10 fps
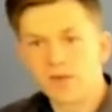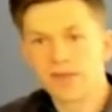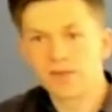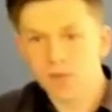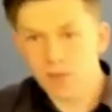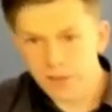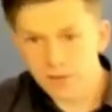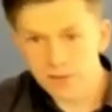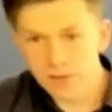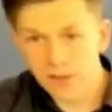in weight one
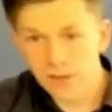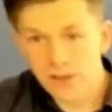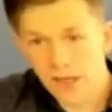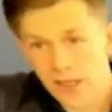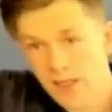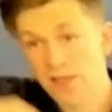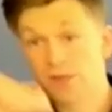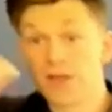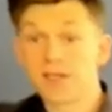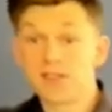and it has
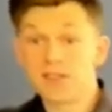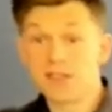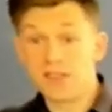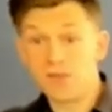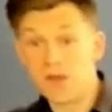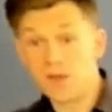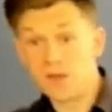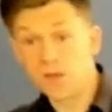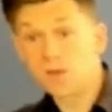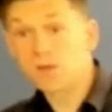relations in weight
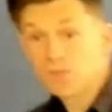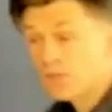two.